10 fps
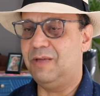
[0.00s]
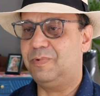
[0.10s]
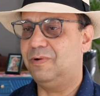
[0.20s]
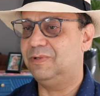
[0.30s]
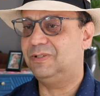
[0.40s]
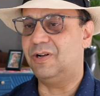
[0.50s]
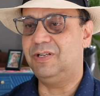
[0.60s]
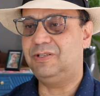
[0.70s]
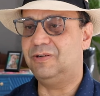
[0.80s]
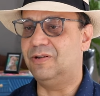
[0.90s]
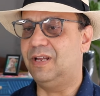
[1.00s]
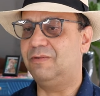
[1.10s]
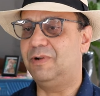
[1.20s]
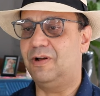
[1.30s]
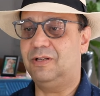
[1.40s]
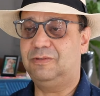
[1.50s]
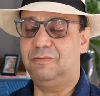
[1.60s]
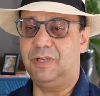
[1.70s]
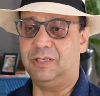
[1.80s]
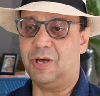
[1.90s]
April was starting to connect with us,
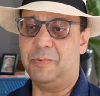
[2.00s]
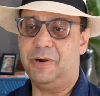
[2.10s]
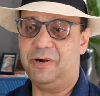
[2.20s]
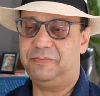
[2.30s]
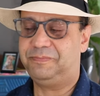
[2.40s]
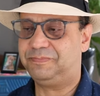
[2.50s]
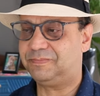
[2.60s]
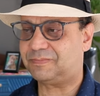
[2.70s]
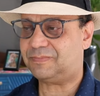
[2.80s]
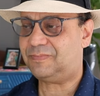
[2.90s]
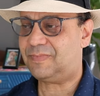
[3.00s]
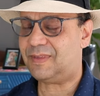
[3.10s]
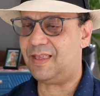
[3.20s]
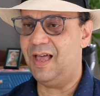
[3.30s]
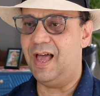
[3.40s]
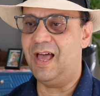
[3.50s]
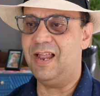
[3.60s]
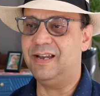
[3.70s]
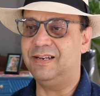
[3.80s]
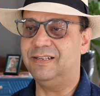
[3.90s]
we adopt her.
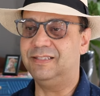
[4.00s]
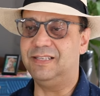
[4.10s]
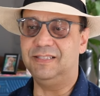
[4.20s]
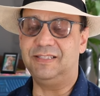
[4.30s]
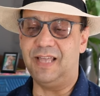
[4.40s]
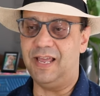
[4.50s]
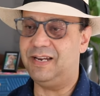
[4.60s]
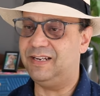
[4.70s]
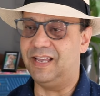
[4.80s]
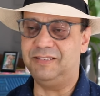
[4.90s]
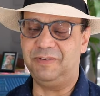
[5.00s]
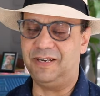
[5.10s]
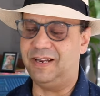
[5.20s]
And since then, it has been